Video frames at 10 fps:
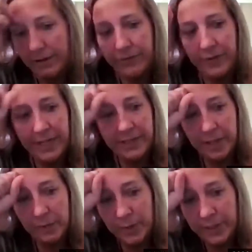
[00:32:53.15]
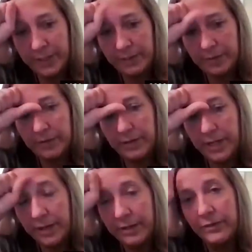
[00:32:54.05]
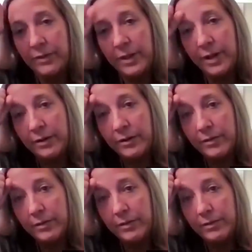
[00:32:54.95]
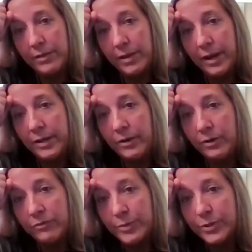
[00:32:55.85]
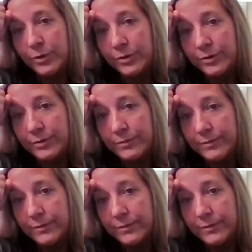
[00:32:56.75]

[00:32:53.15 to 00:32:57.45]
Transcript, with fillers: feel like there were kids in there that I knew from school.